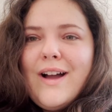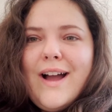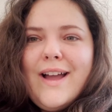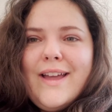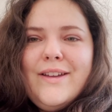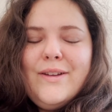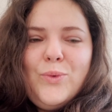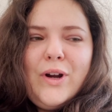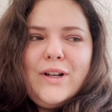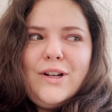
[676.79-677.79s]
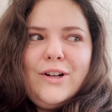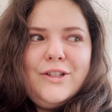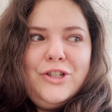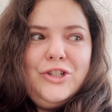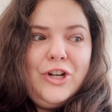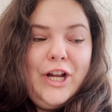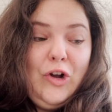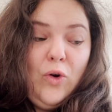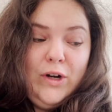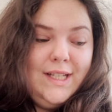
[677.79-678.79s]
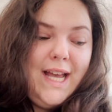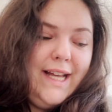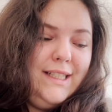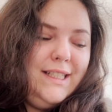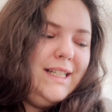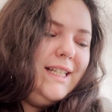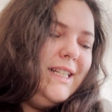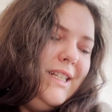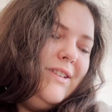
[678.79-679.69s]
I worked on a string quartet in